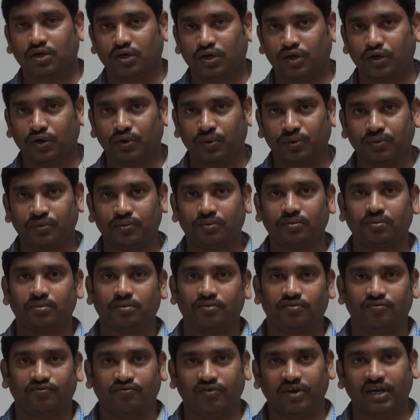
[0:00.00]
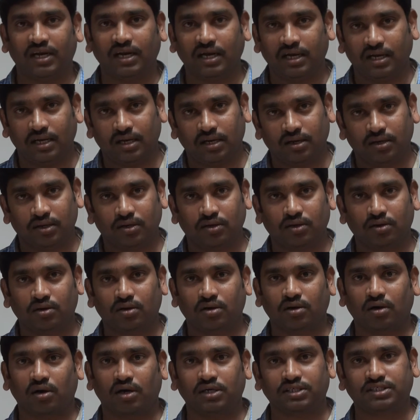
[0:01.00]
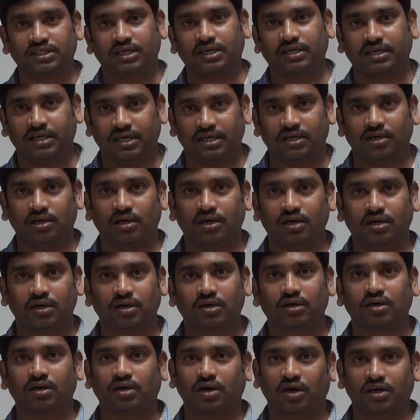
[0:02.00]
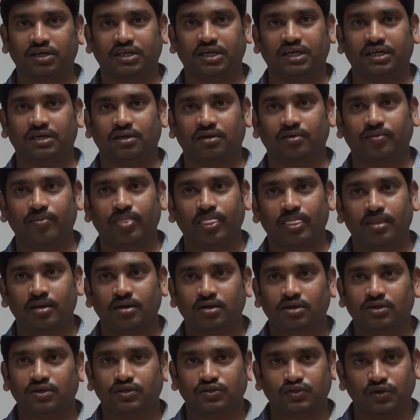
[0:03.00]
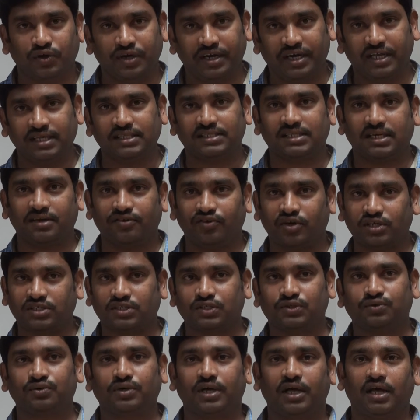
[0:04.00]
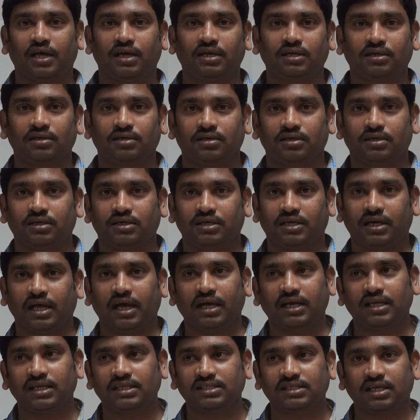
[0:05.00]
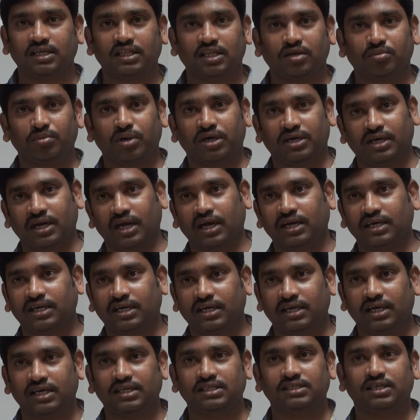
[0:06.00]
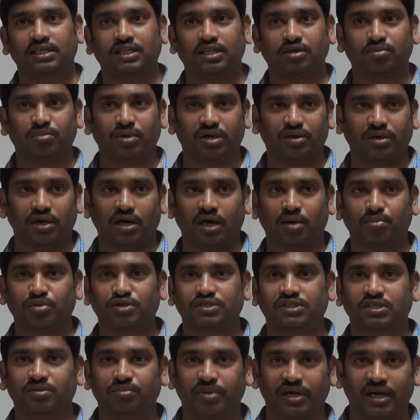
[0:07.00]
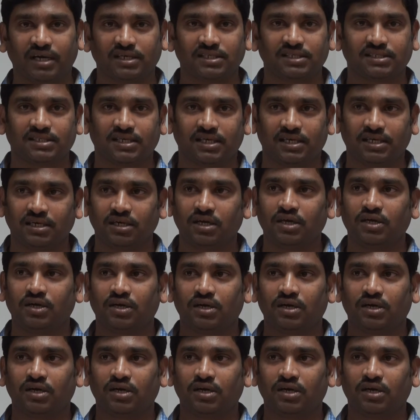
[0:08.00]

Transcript: Now finally cotangent theta or cot theta. So it is reverse to tan. Tan is nothing but, tan theta is nothing but opposite by adjacent.